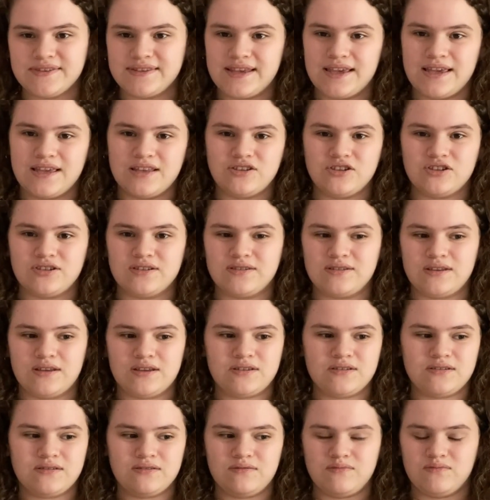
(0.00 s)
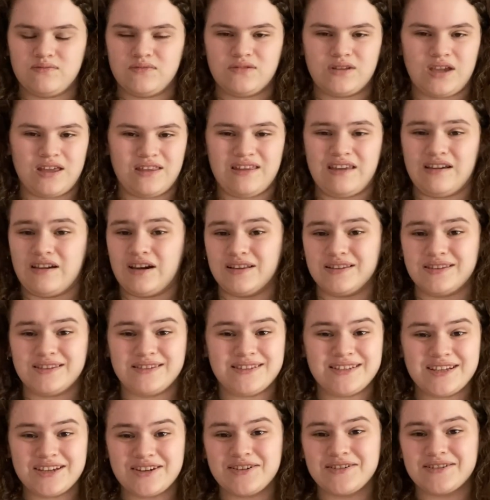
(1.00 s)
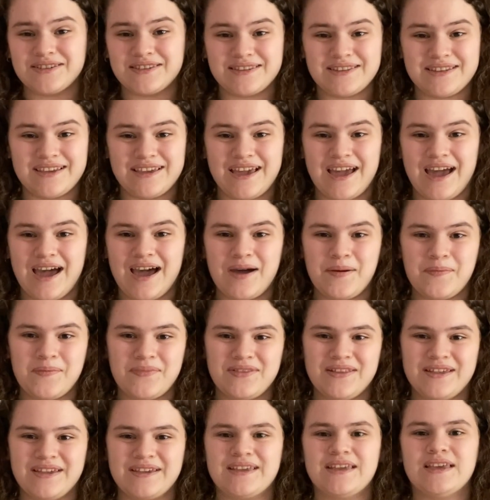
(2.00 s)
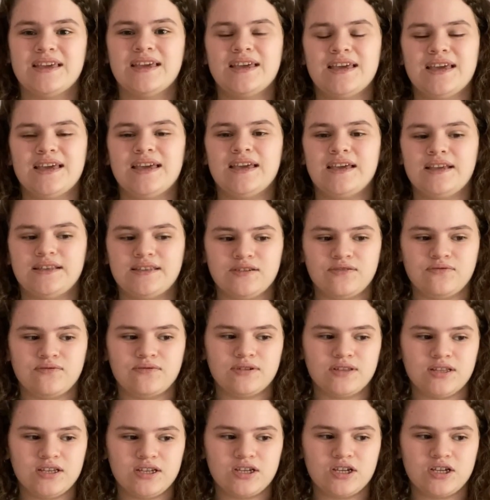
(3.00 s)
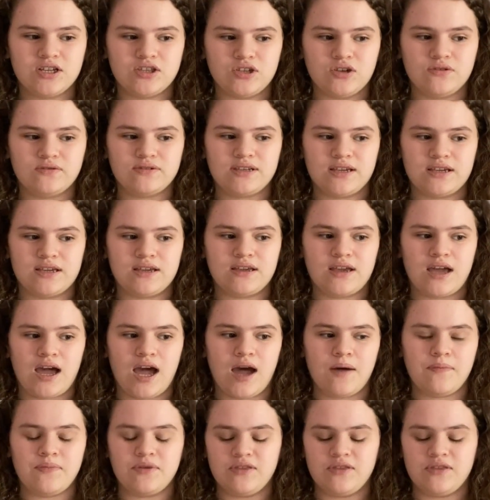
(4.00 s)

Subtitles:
and just like they got stickers in the app. Like, it's a really good note-taking app.